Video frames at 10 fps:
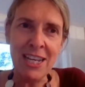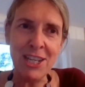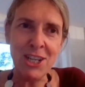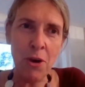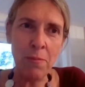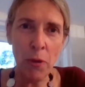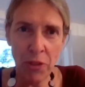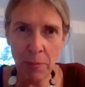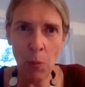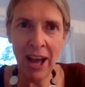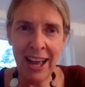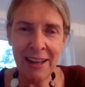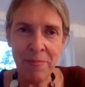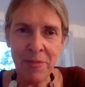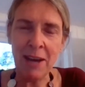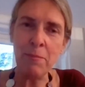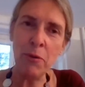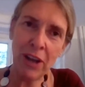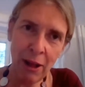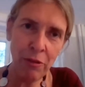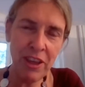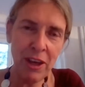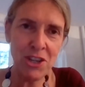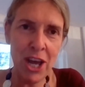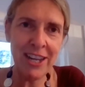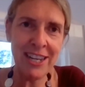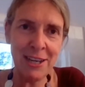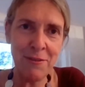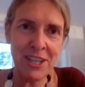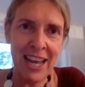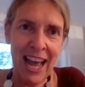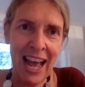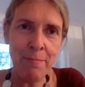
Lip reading: So put them away and put healthy alternatives